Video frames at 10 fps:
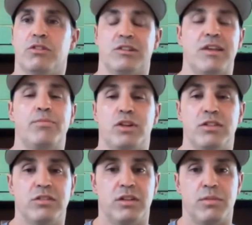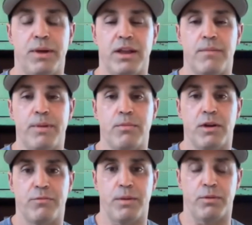exceptions depending on people.
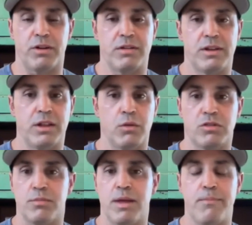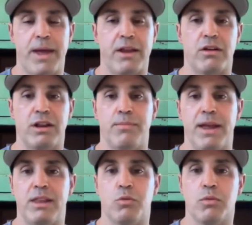If people are dealing with some hip pain or knee
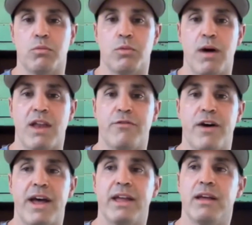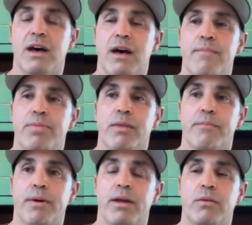pain, then we'll modify.
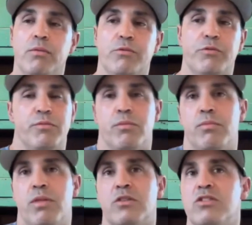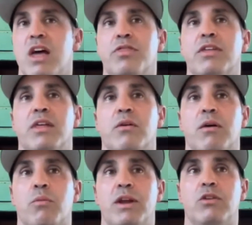But there's nothing
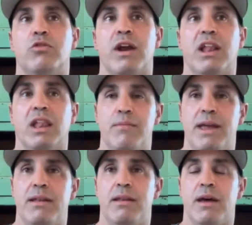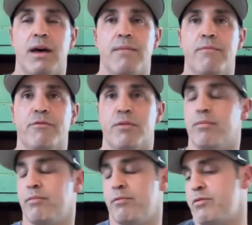that we try to limit
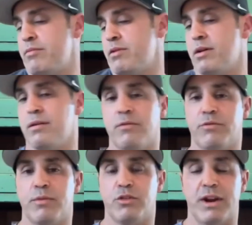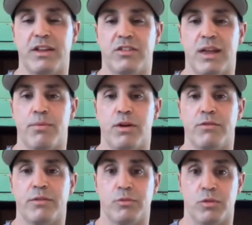from a training
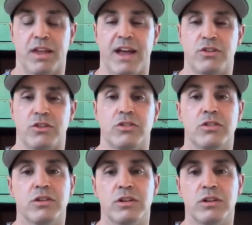standpoint with catchers.